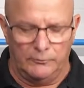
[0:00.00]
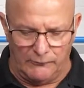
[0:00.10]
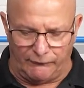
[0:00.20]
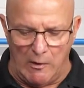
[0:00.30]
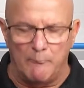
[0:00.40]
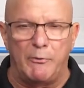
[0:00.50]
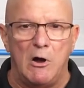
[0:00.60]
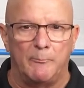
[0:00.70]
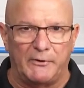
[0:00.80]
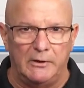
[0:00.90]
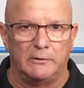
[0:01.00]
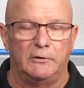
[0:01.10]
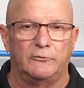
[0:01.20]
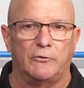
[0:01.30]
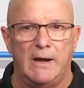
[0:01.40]
the front pump
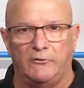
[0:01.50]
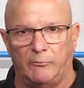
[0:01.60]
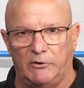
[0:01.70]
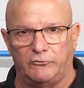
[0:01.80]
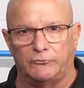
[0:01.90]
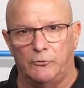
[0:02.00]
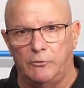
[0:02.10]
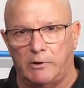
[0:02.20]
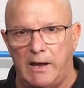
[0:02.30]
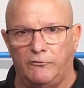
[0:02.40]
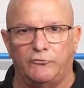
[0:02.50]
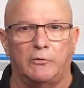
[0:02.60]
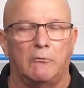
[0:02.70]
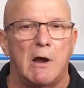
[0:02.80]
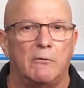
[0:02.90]
into the transmission, through the case,
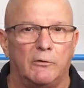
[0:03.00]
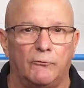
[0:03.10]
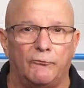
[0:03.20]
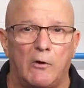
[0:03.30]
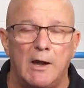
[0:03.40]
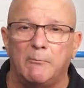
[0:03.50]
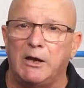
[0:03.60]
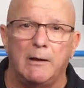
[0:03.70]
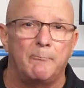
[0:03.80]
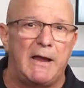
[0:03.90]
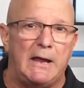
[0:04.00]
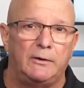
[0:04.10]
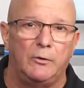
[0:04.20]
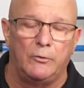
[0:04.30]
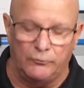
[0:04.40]
to ground to the frame. Again,
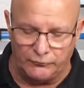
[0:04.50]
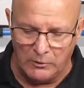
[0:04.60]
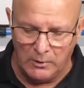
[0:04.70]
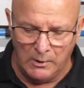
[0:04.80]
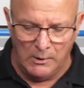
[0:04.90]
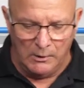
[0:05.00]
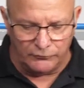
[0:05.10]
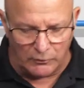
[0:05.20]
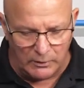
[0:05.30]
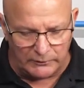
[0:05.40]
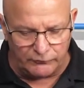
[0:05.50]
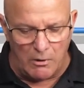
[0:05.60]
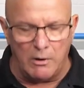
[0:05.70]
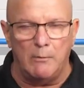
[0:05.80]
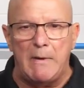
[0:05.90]
bad news. So let's
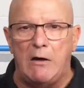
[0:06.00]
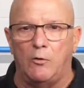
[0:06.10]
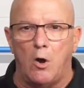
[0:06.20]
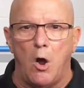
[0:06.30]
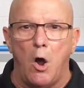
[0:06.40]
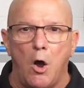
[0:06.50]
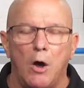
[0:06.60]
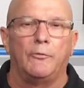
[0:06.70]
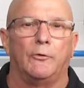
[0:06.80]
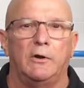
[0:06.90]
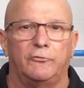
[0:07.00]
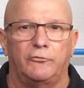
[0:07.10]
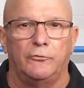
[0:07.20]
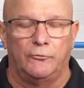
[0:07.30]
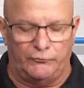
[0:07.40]
talk about other
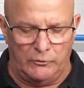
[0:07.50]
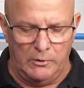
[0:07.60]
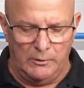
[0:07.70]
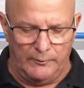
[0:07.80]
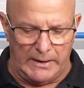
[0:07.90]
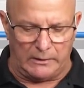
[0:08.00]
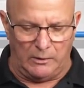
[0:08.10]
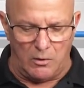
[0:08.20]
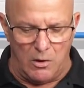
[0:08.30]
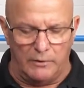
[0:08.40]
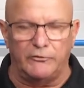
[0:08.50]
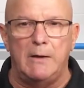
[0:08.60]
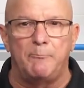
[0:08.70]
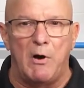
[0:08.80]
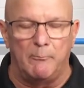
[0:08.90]
issues that can cause
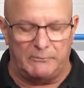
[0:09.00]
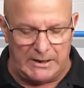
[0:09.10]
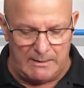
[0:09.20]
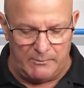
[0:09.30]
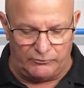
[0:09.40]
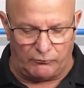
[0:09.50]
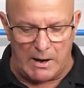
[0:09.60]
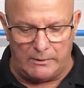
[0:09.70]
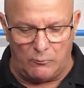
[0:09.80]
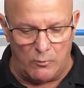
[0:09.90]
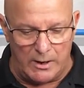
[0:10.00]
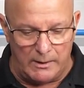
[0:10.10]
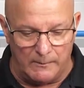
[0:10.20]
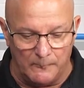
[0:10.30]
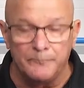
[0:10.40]
a pump damage right
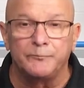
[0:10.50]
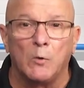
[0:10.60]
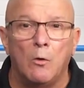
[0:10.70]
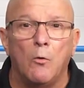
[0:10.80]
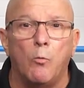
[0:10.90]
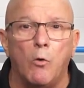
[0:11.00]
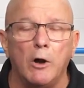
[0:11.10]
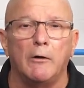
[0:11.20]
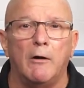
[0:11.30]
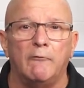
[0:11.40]
away. One of